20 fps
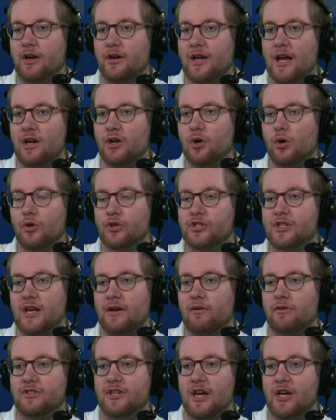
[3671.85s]
Getting Golden State
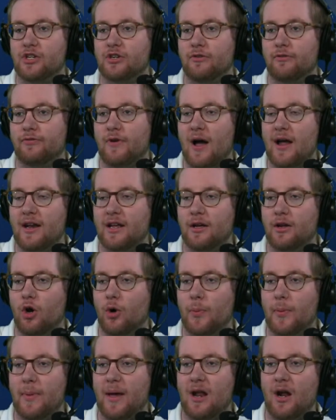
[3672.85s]
rotation. Finding an
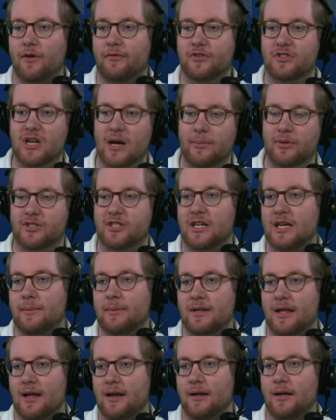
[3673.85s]
open man off a double team.
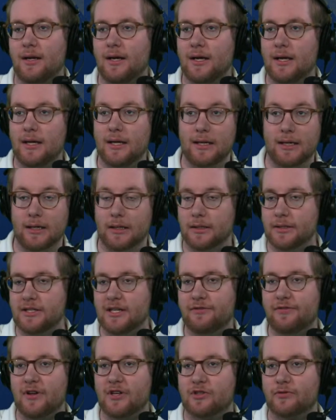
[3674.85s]
And then
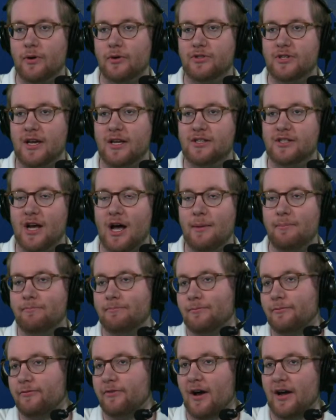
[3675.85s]
defense rotates up.
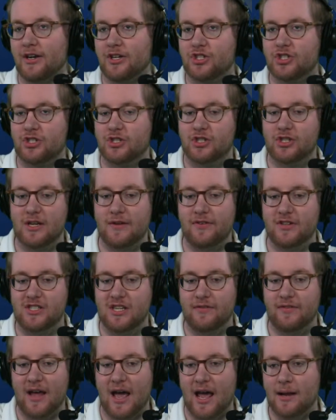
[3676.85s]
Finding
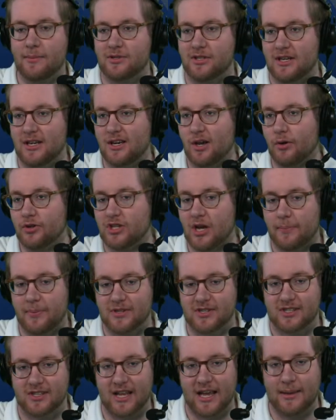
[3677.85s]
Steven Adams. And he goes up and
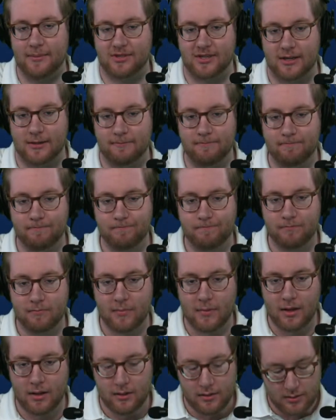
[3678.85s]
slams it.
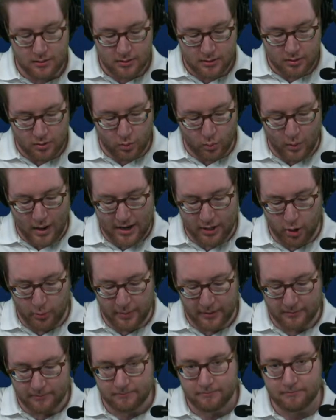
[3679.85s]
Wide open.